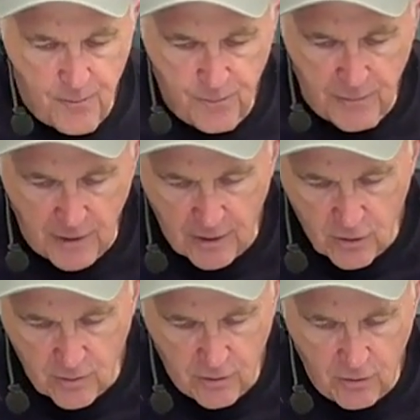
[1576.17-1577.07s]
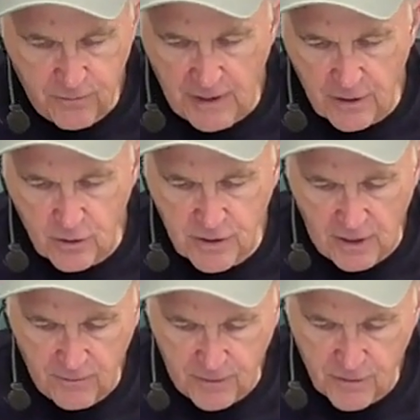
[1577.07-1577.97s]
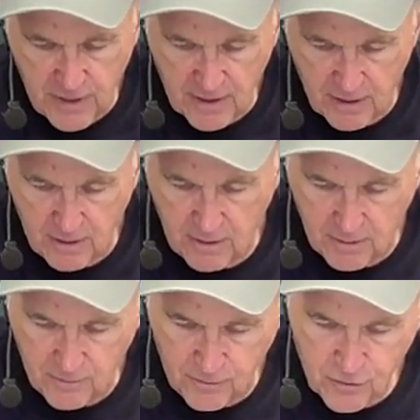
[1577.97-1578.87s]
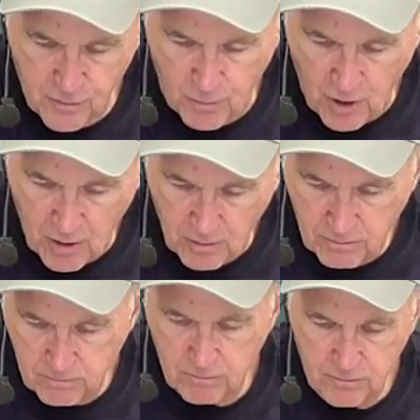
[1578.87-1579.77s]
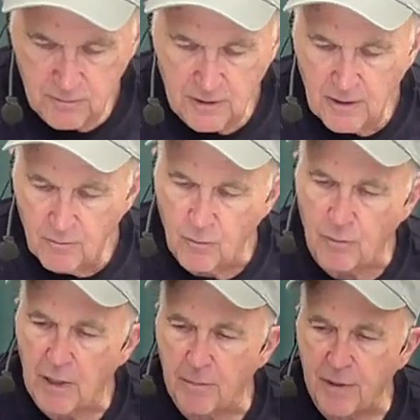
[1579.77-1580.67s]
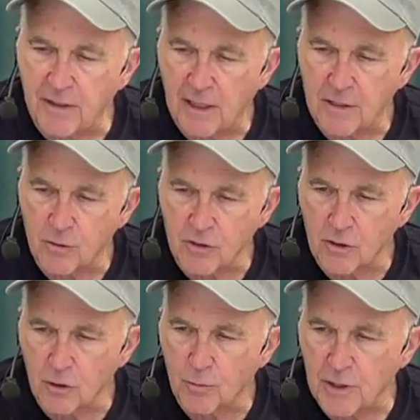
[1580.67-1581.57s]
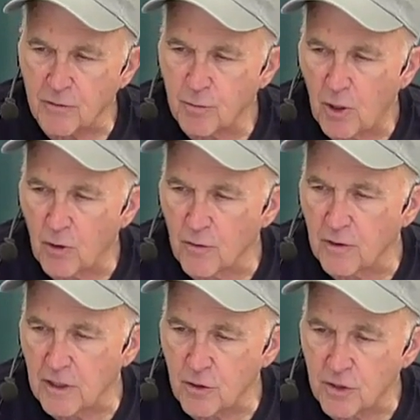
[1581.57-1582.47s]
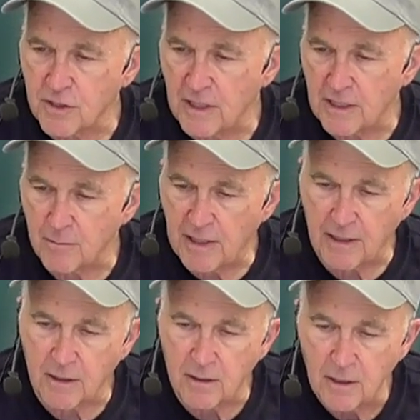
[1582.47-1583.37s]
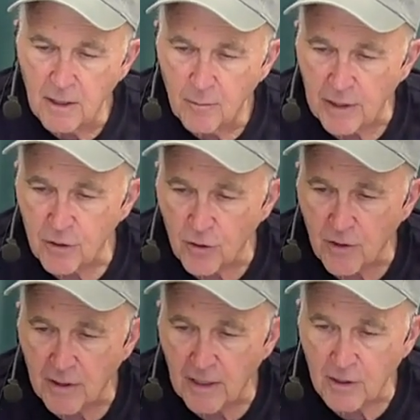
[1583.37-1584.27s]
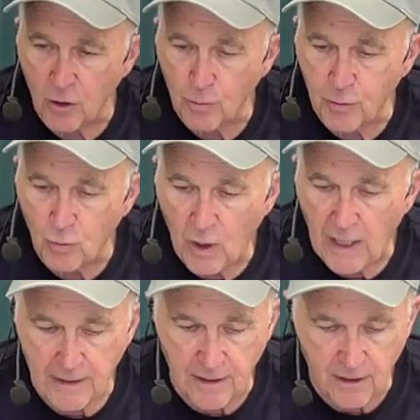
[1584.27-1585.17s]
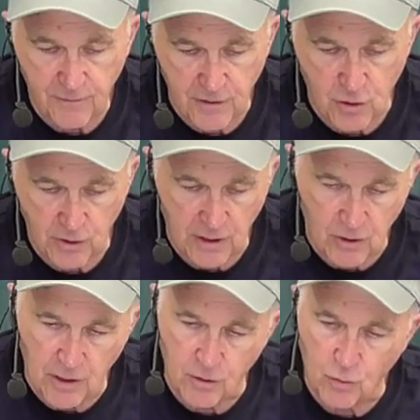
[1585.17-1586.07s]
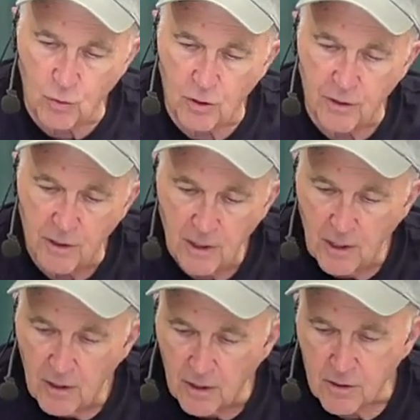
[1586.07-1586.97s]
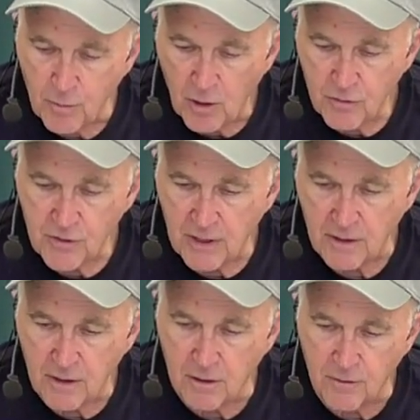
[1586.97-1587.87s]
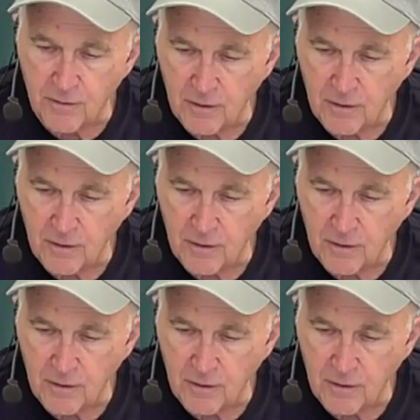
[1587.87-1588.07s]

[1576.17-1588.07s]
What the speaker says: and go find yourself a set of small. What might be nicer is a little bit smaller than this. You just need to make sure that they open wide enough that you can get on your wood. A small set of